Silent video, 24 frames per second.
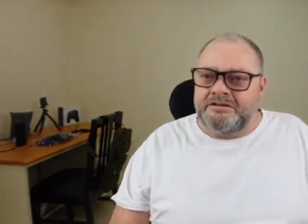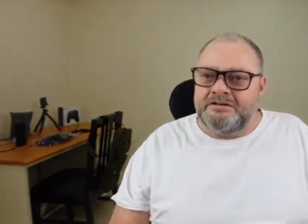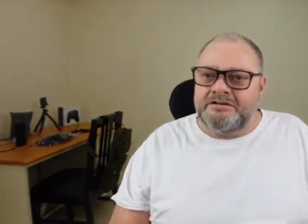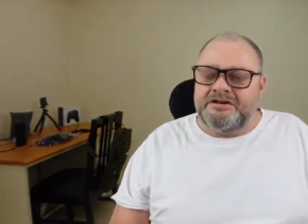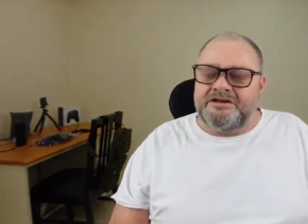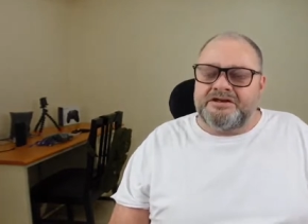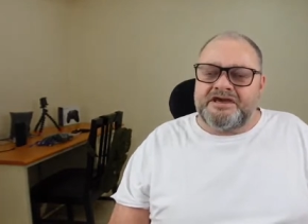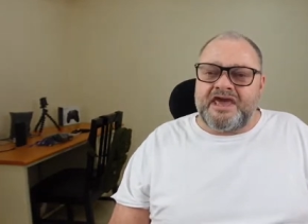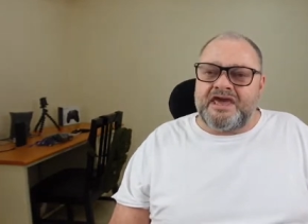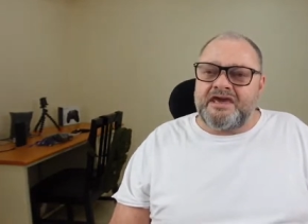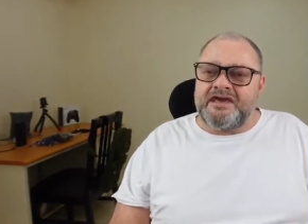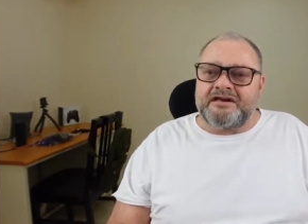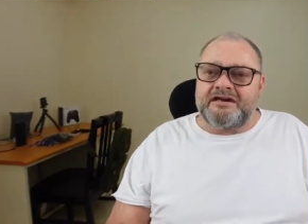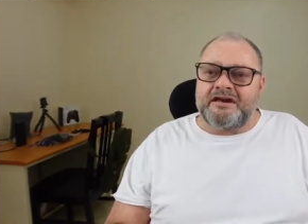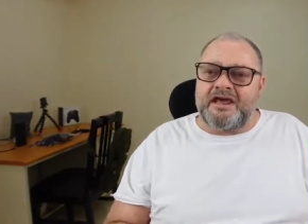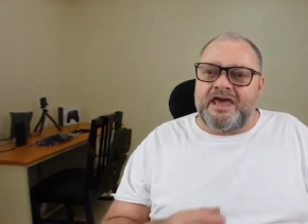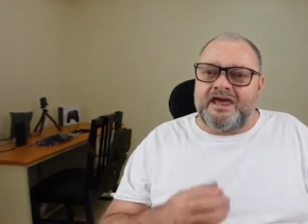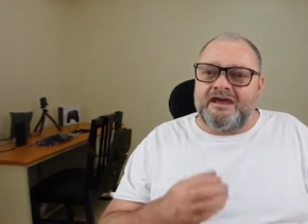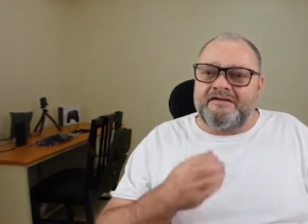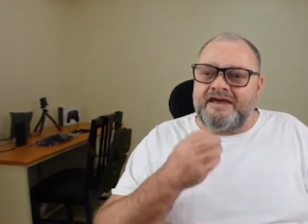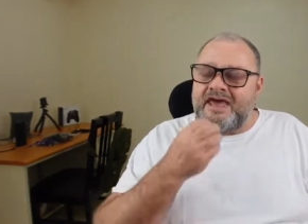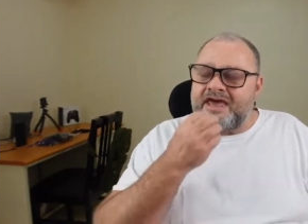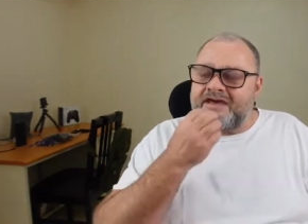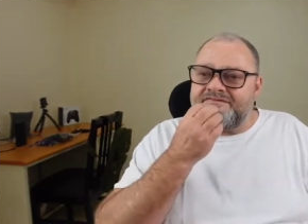You can't,
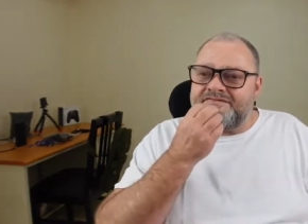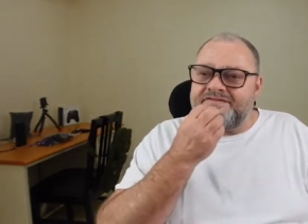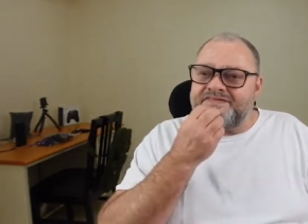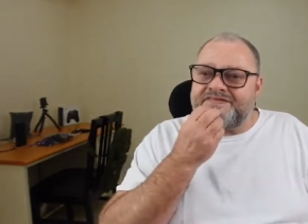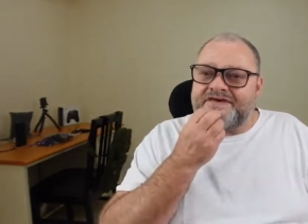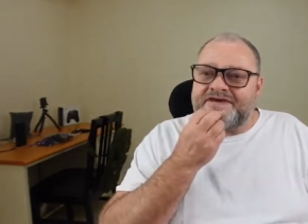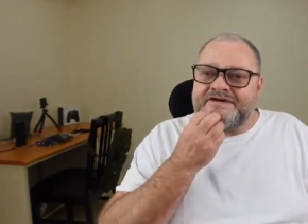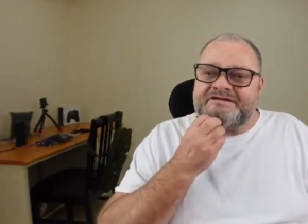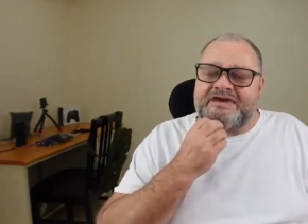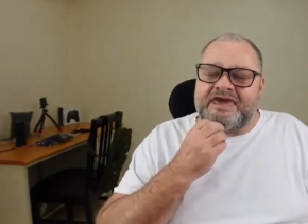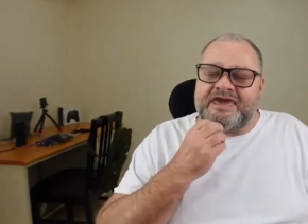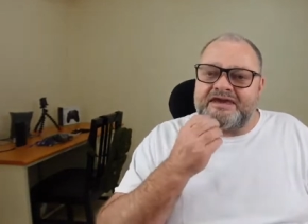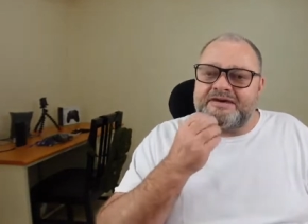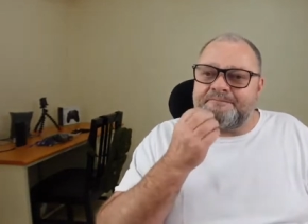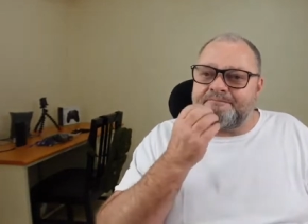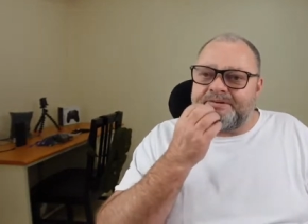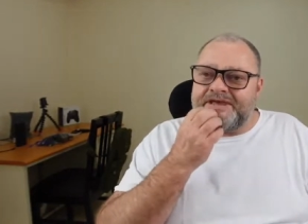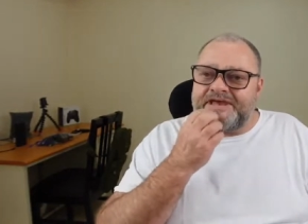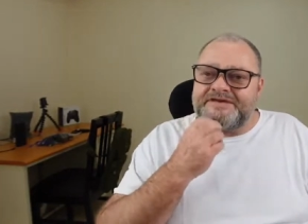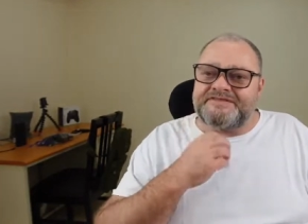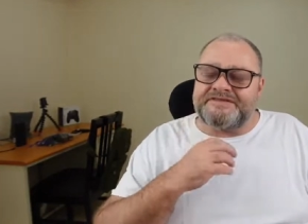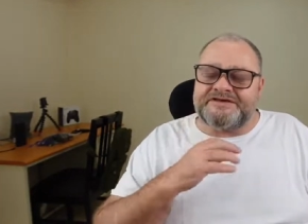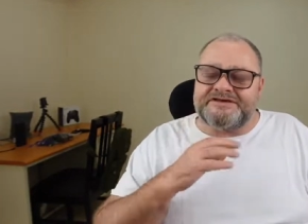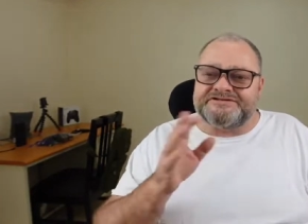everything can't
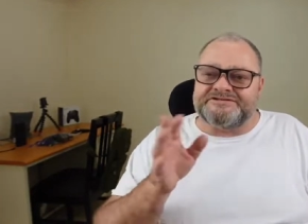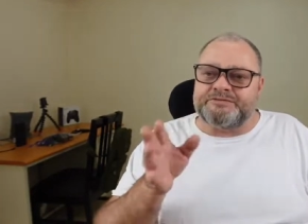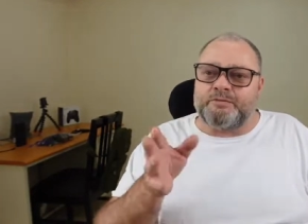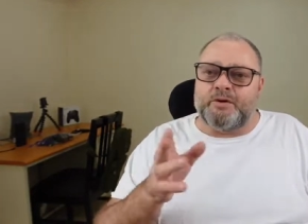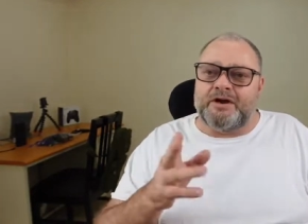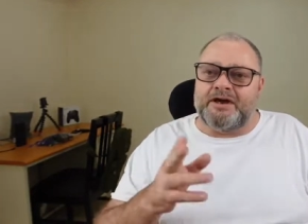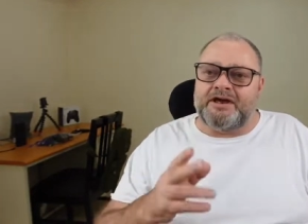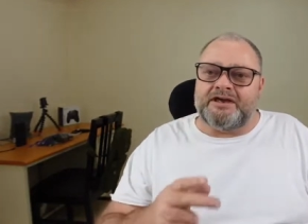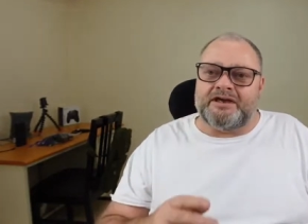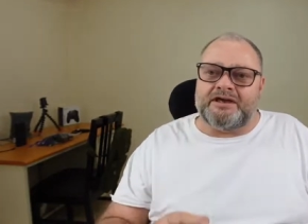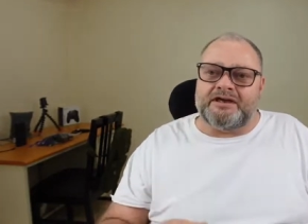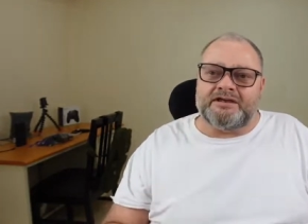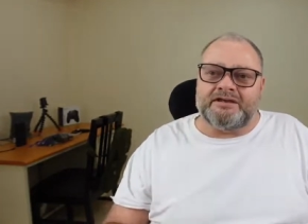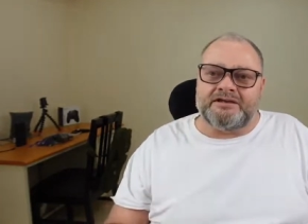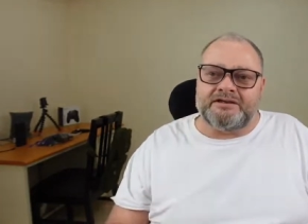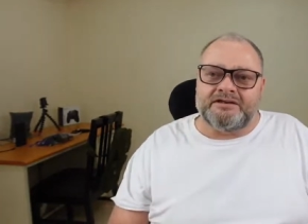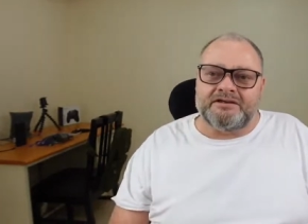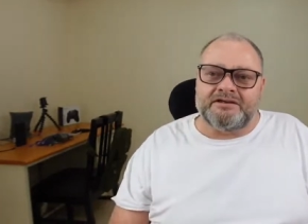be this way.